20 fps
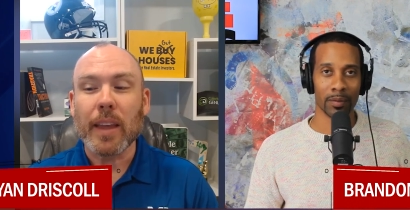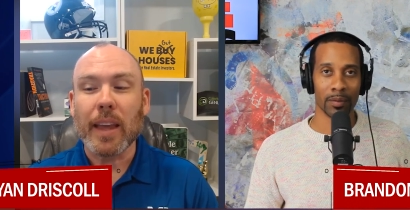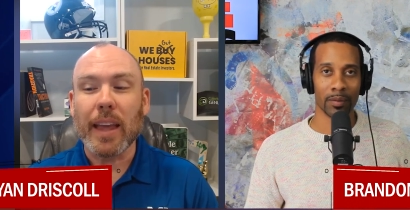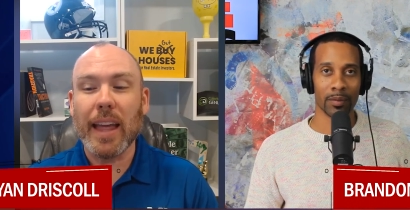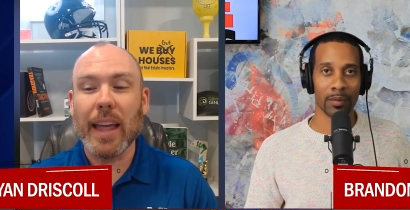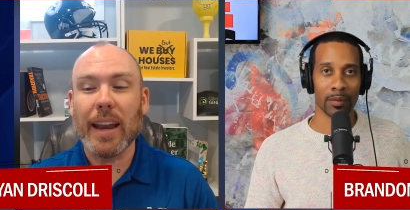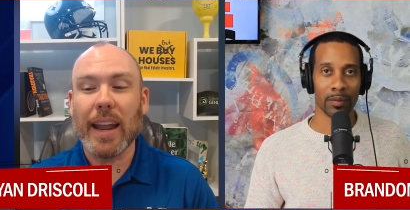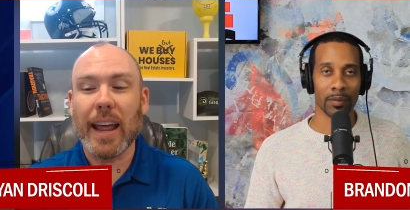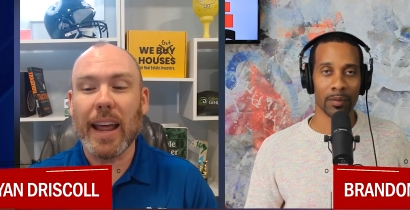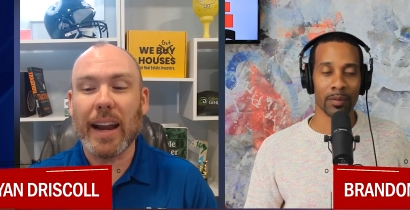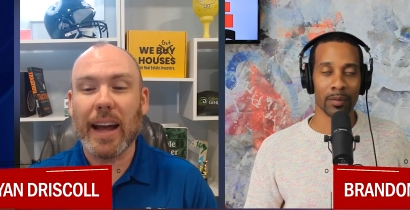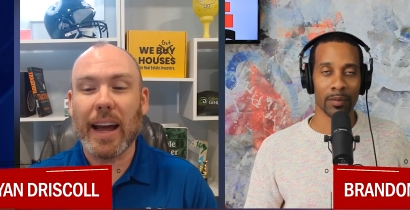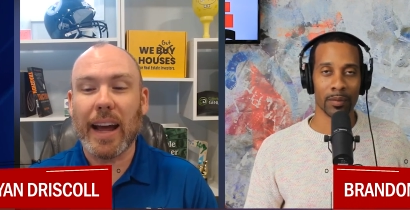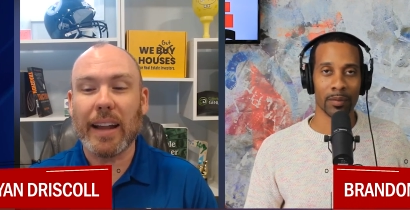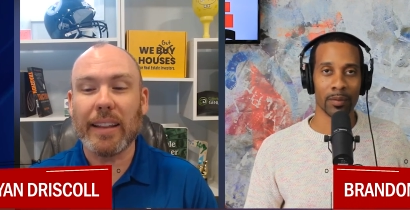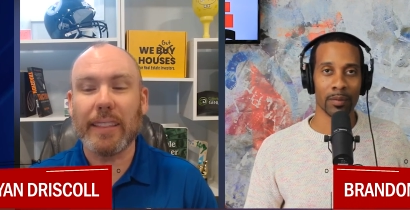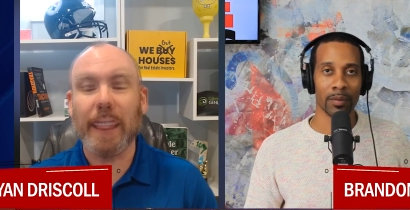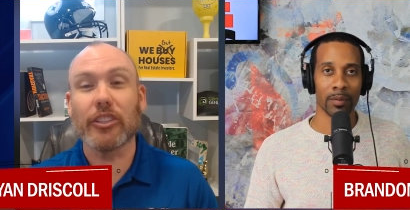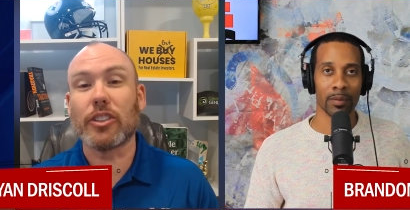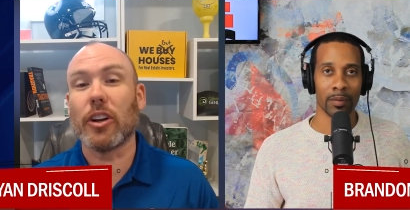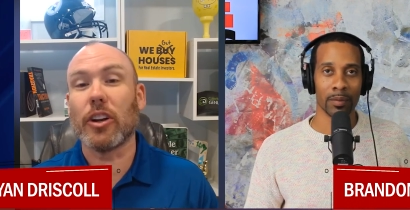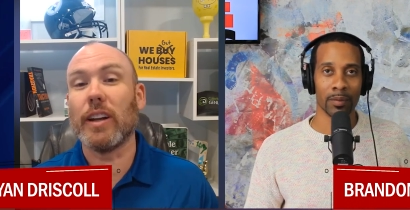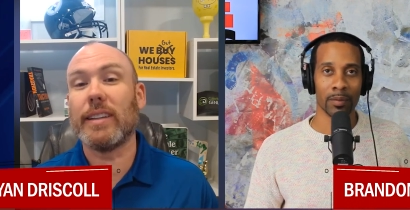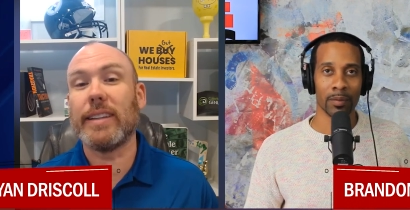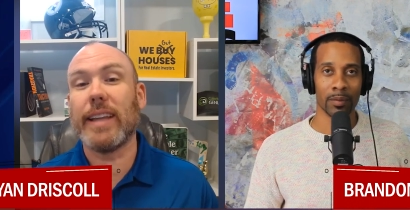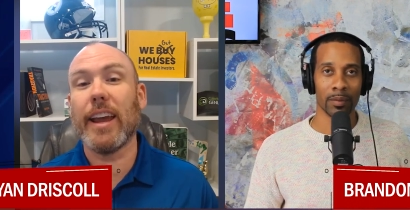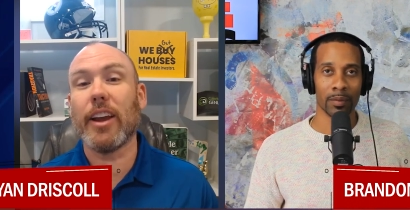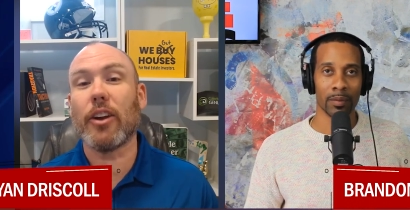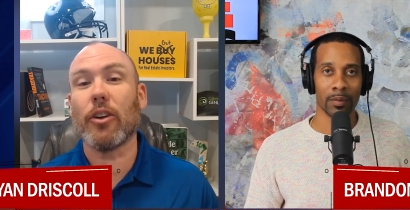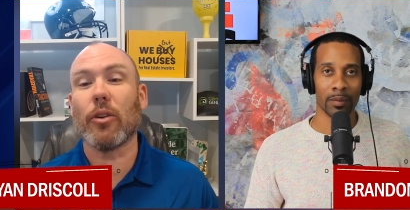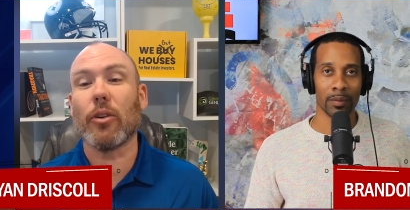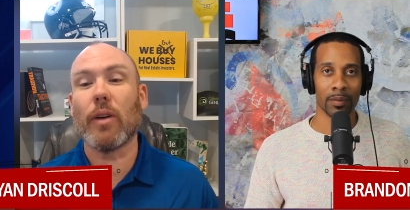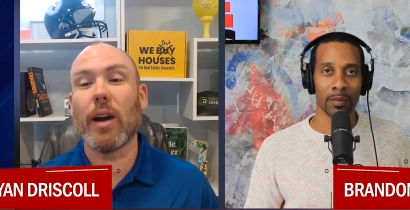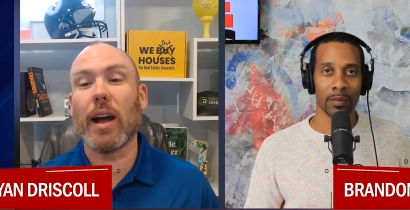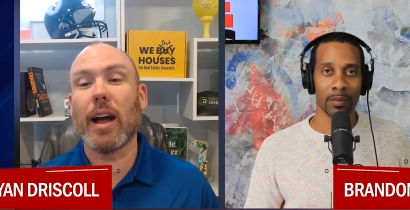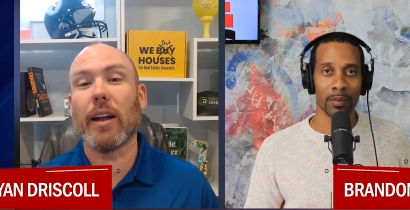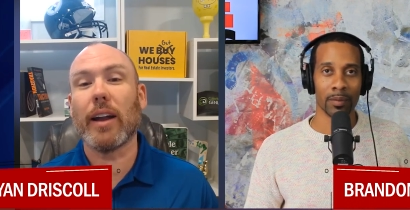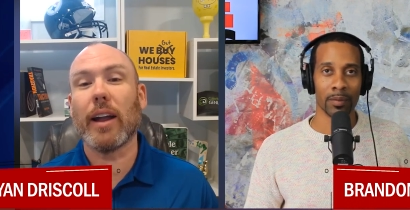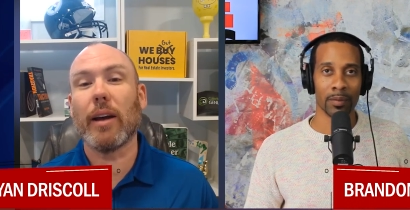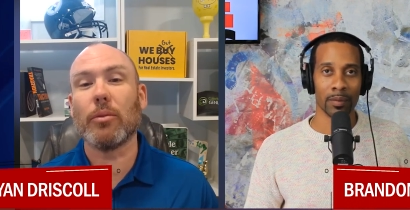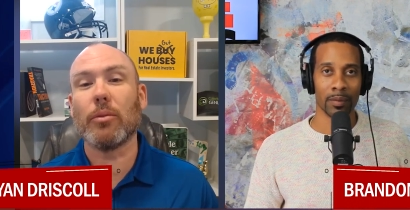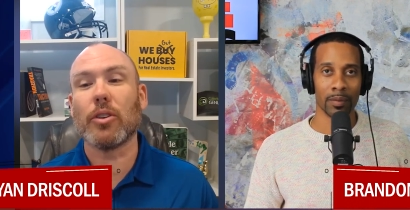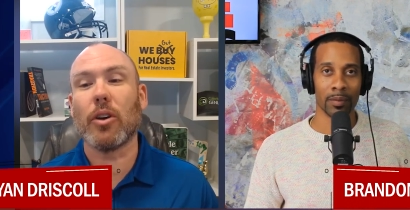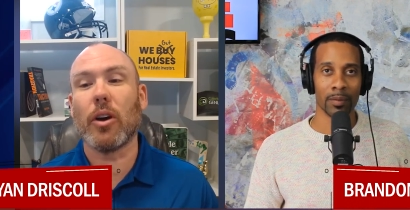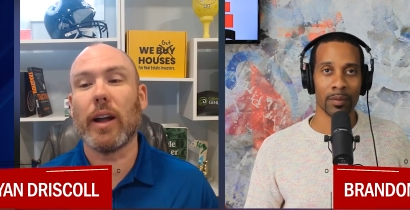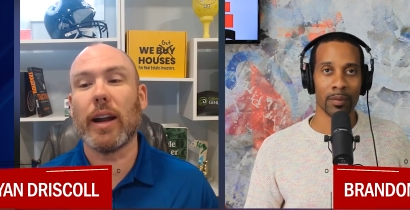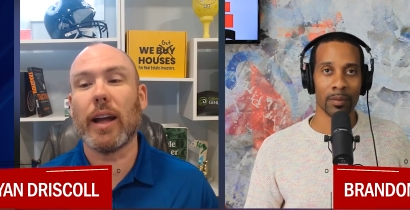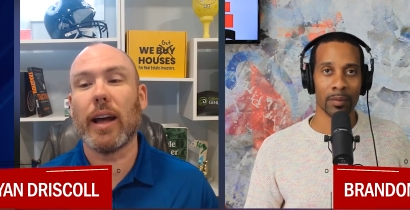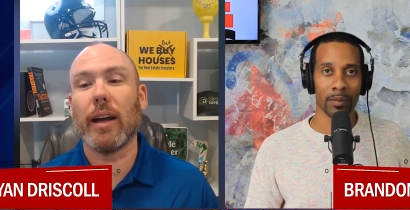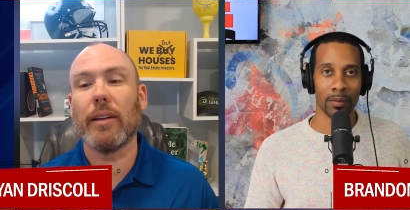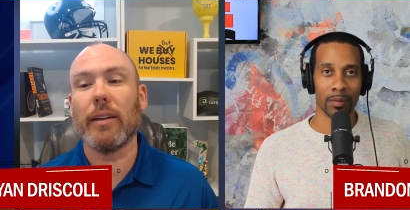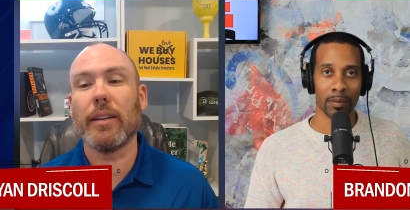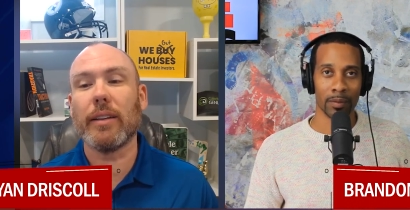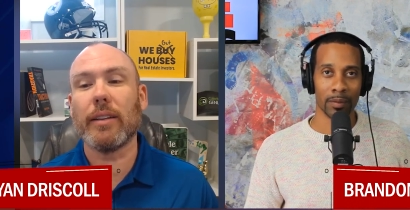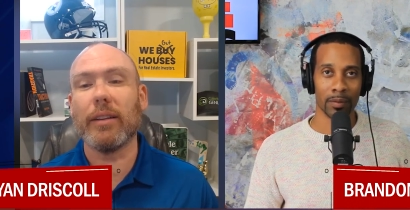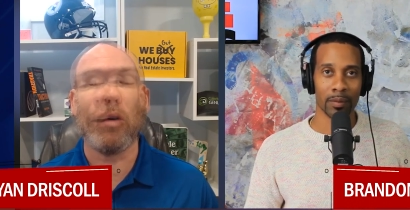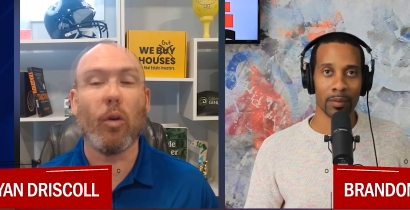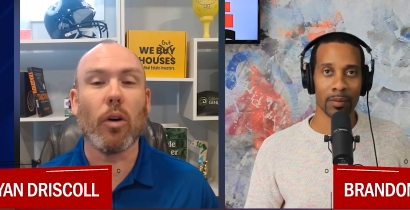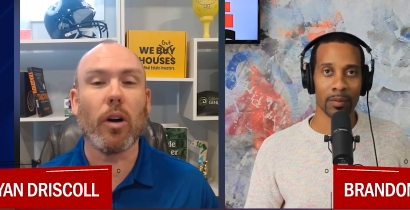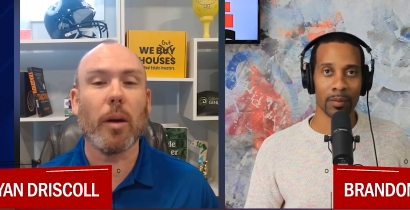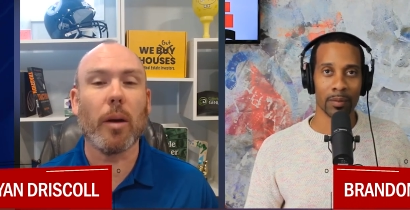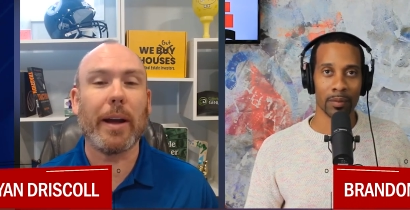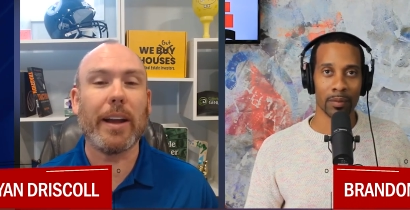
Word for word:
Speaker 1: And then I uh, just started tinkering around. I was on a uh, forum.